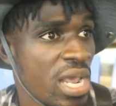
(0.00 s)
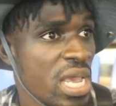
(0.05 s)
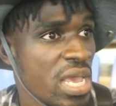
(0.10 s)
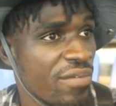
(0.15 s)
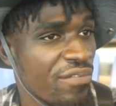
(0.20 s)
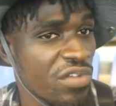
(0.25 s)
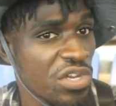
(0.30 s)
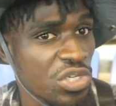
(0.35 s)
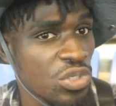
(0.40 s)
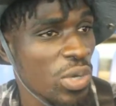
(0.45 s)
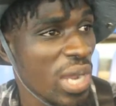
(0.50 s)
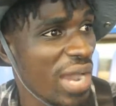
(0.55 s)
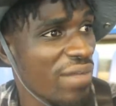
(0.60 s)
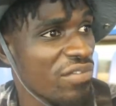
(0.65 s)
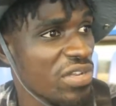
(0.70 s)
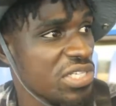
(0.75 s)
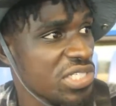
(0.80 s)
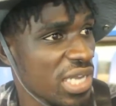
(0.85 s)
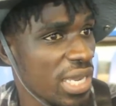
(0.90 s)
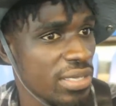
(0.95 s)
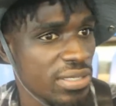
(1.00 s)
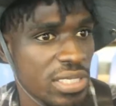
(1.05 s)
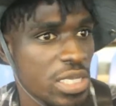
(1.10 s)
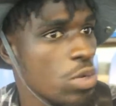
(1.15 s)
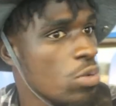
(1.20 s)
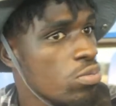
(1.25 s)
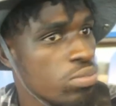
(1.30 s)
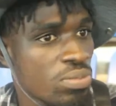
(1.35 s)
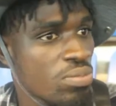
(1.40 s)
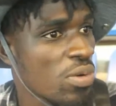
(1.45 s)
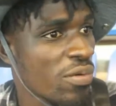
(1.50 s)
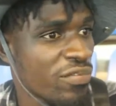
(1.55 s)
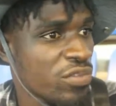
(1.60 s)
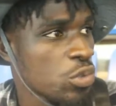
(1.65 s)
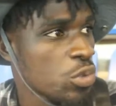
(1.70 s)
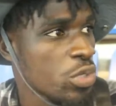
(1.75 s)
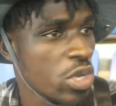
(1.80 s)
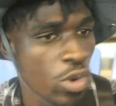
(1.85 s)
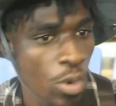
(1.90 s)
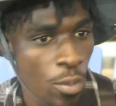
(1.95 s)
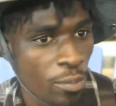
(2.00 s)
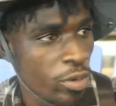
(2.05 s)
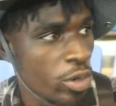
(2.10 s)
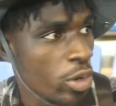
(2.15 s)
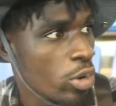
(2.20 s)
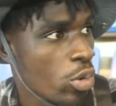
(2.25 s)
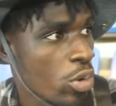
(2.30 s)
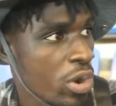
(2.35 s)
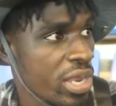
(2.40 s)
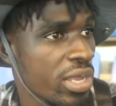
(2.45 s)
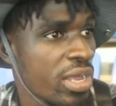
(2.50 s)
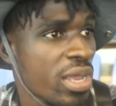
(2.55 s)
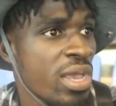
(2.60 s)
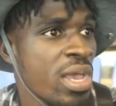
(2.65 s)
if he should have a chance, he'll move to Europe real quick.